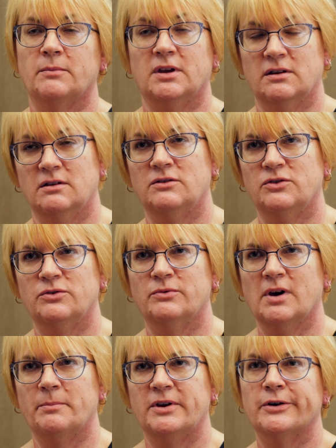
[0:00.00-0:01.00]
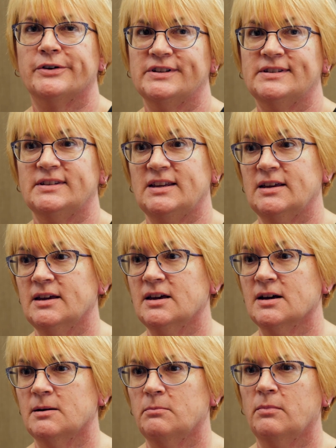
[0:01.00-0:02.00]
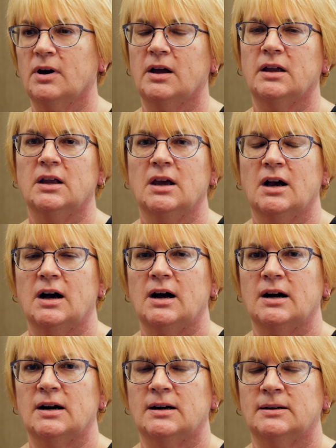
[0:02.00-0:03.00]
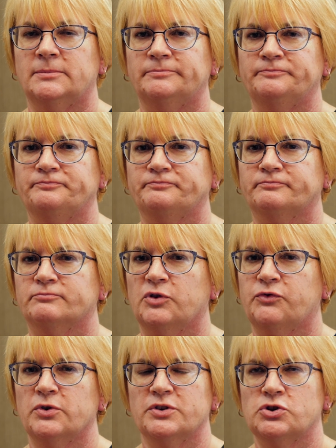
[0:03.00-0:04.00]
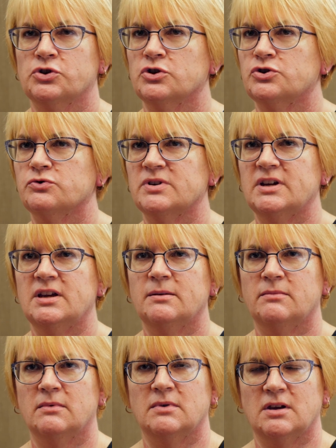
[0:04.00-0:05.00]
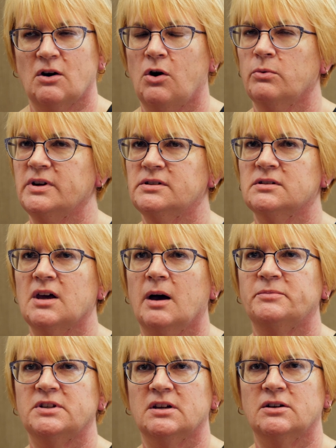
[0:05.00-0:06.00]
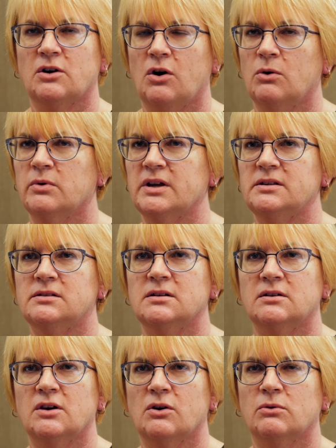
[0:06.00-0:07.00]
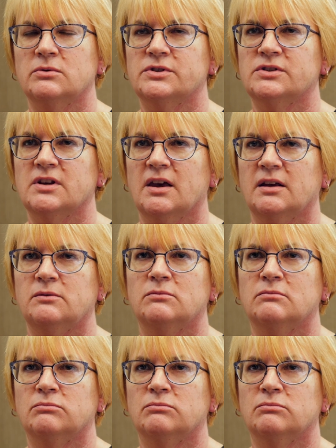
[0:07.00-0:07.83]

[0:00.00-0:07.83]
I mean, you come here to see him, but before the surgery, he always stopped in, always, said